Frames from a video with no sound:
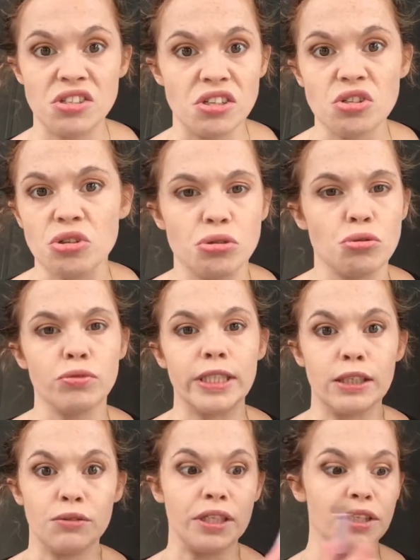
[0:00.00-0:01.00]
It's just a
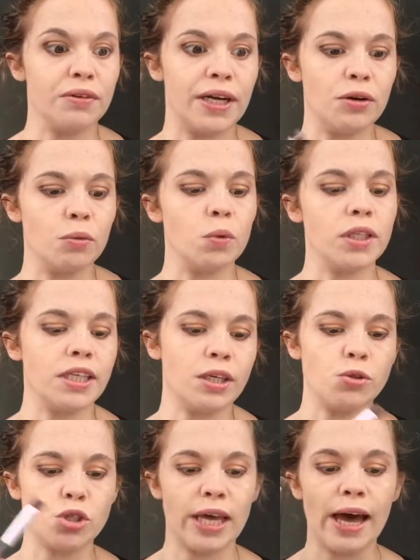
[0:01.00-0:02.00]
really, really random one. They
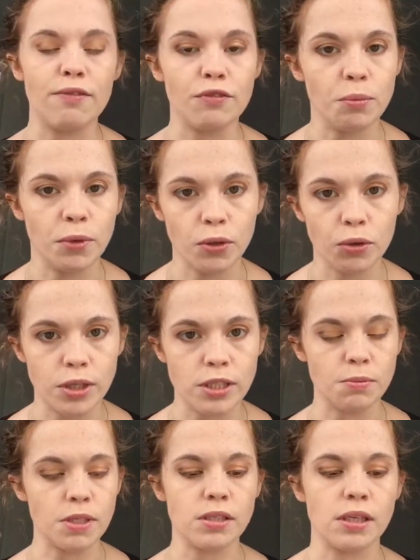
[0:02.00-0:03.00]
usually have them at
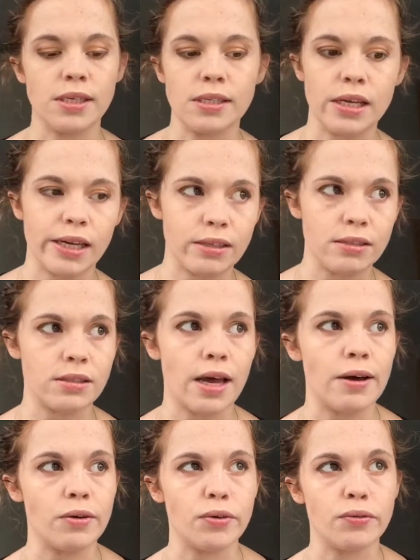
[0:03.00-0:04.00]
Christmas, and it's like a
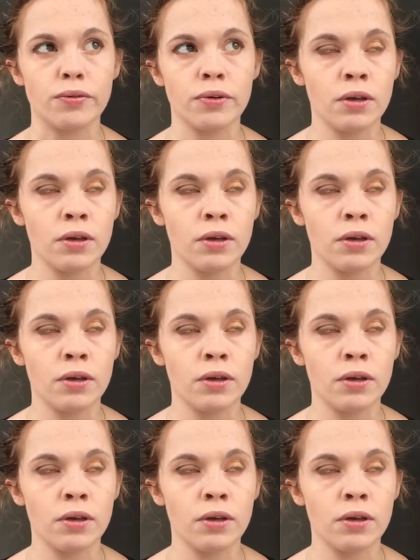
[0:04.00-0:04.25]
set of,